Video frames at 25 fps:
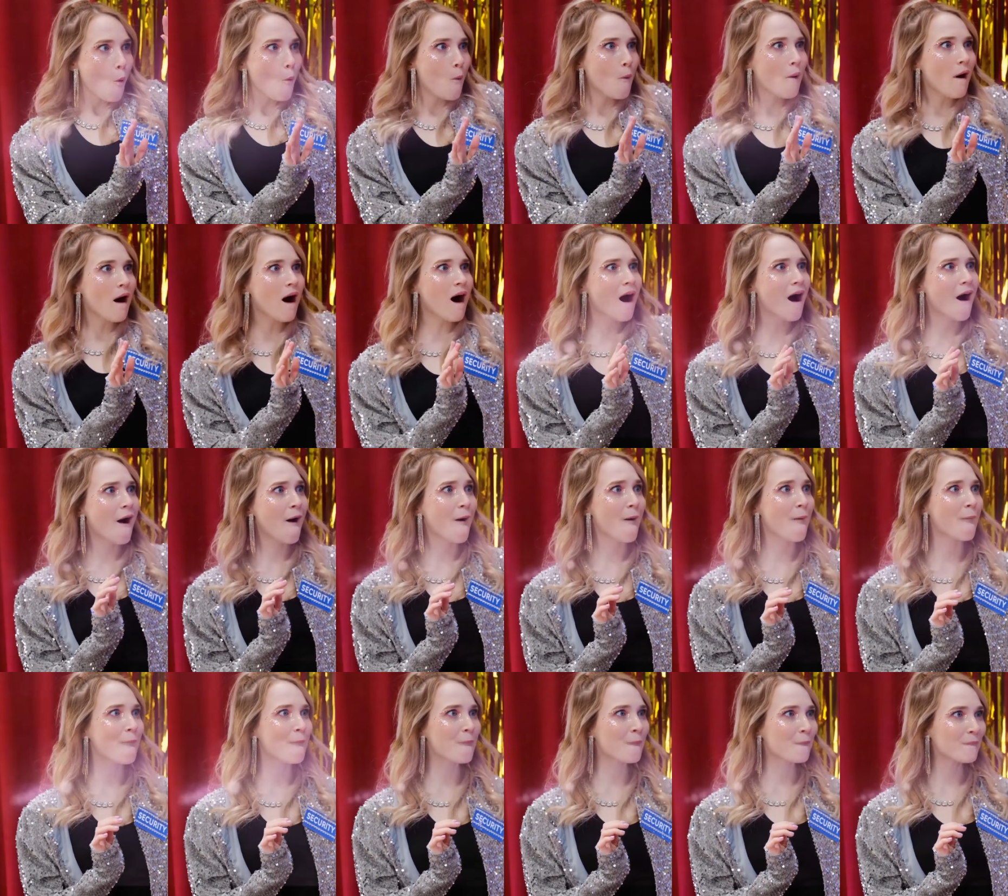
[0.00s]

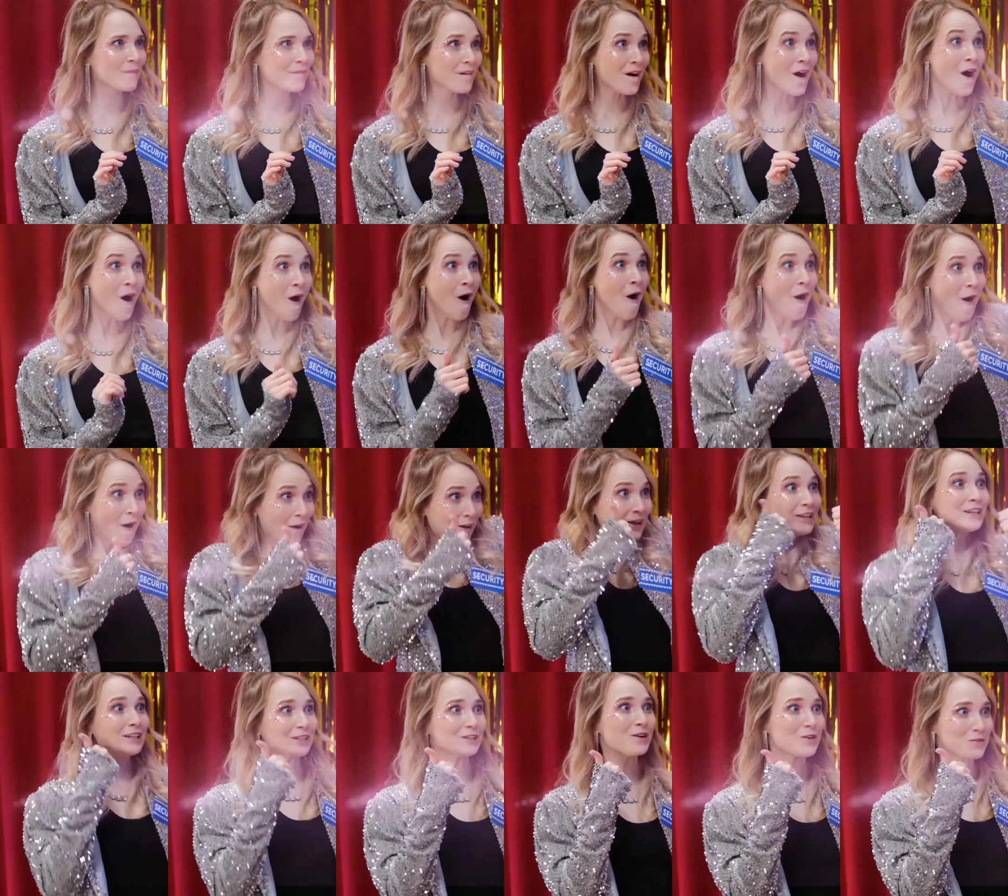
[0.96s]
Wow! You'll fit
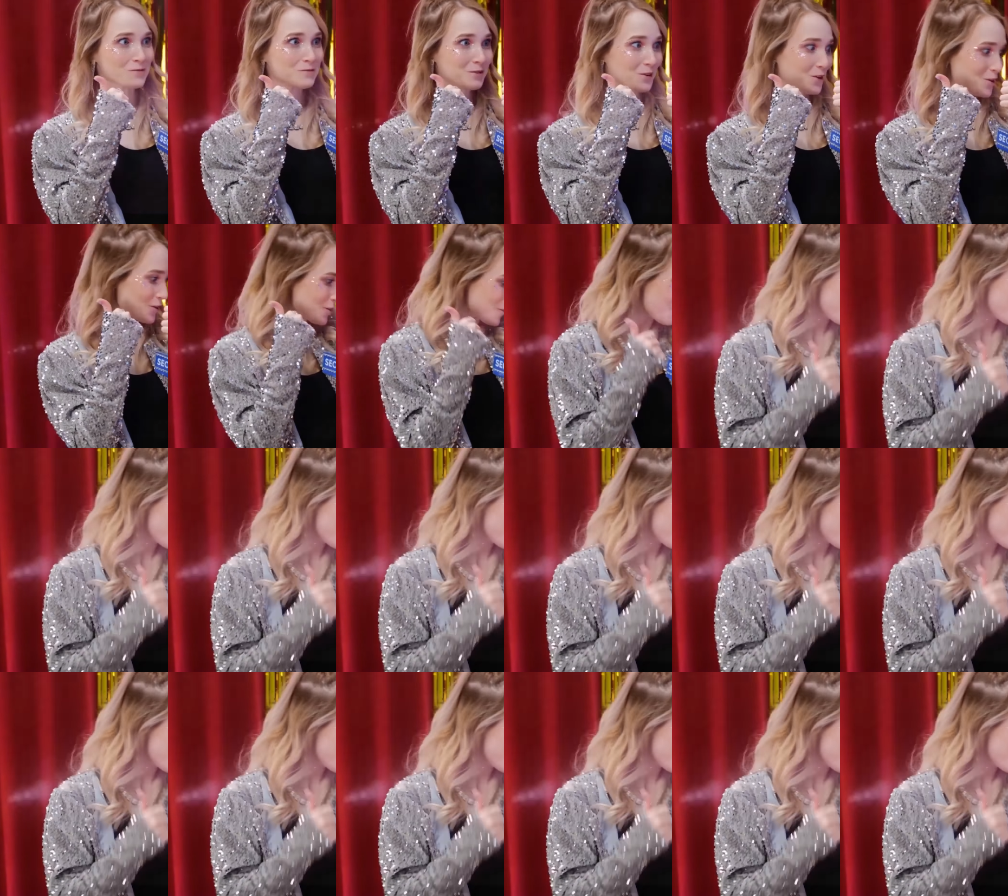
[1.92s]
right